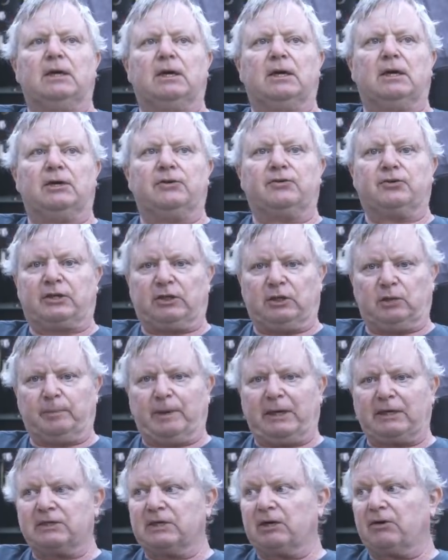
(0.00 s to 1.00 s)
to kill
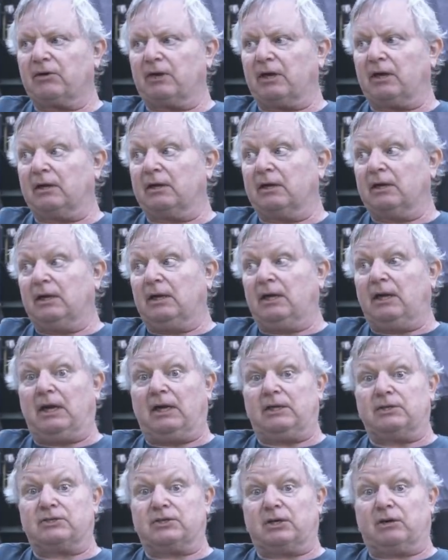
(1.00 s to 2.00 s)
bacteria.
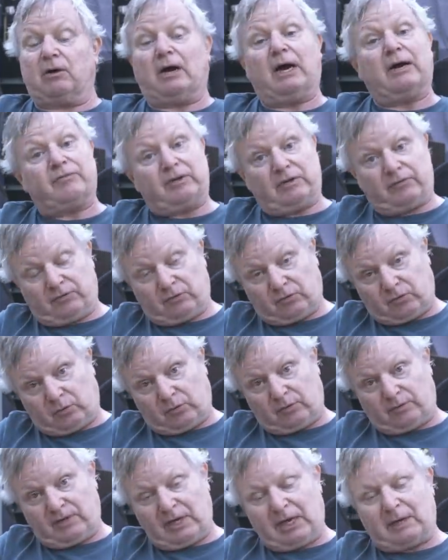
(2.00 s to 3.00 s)
And so I've even
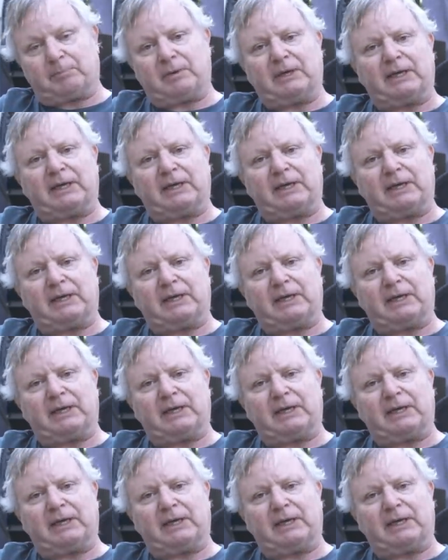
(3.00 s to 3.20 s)
thought of that.